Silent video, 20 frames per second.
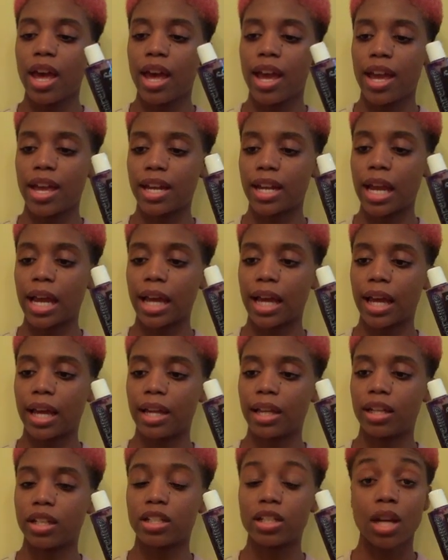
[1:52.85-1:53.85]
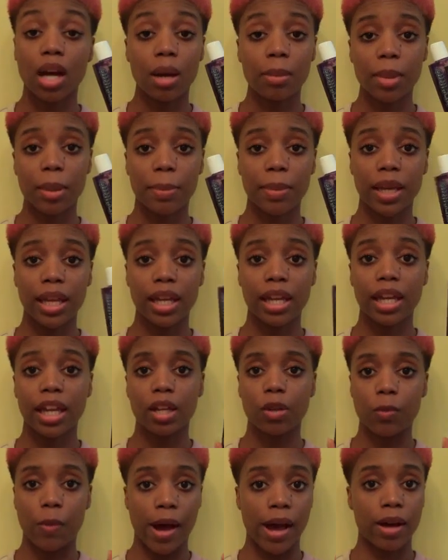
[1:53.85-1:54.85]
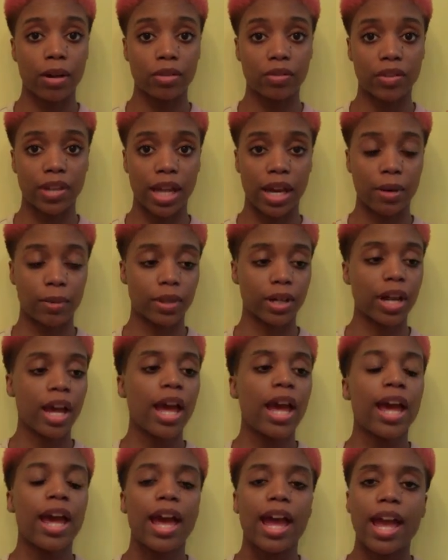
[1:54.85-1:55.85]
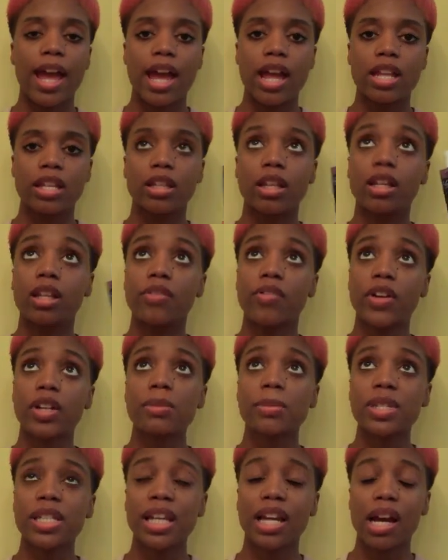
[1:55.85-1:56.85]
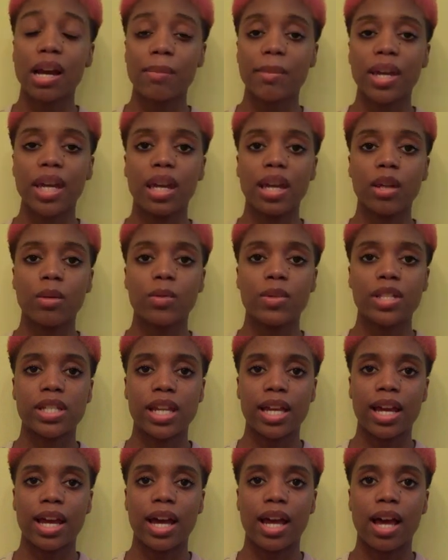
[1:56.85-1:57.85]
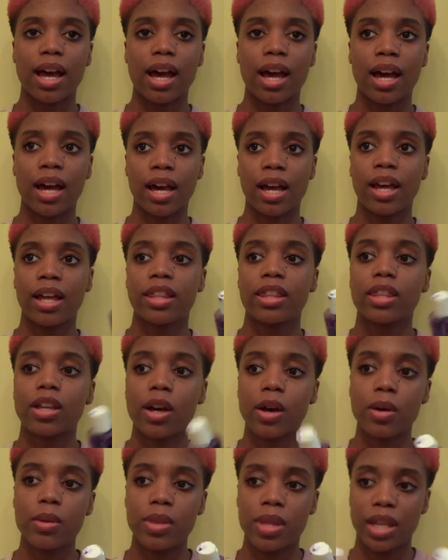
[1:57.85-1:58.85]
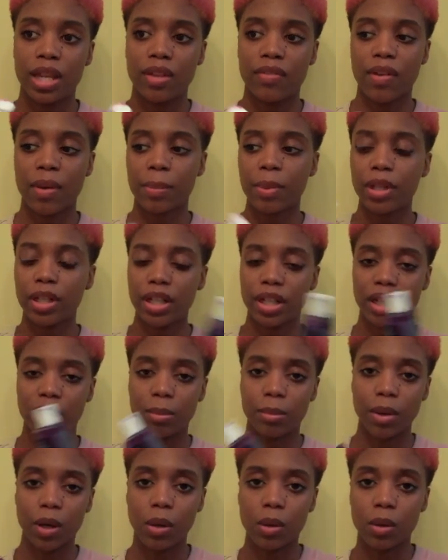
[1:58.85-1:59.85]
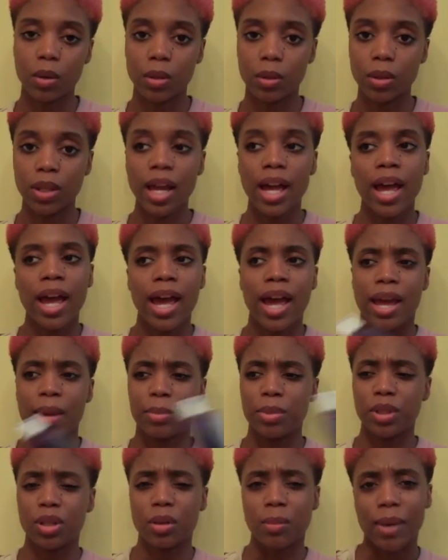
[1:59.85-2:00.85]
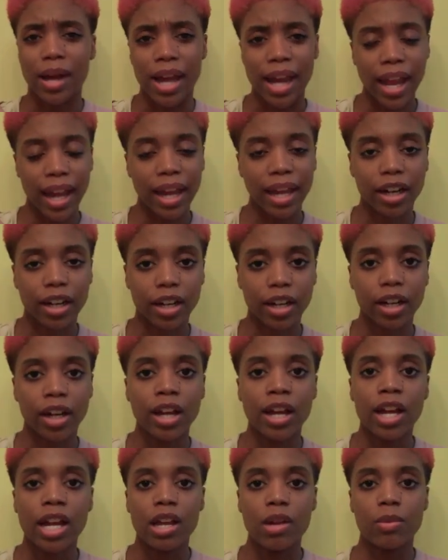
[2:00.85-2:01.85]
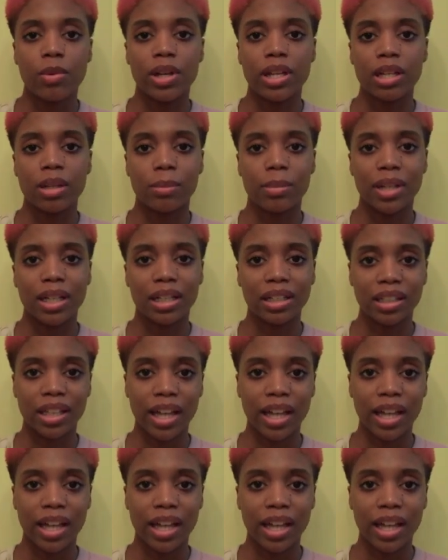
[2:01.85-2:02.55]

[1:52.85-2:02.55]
And I got Atomic Pink and Wildflower. And the first mistake I made was that I thought that if I put it in a bowl and put it on my hair, it would end up being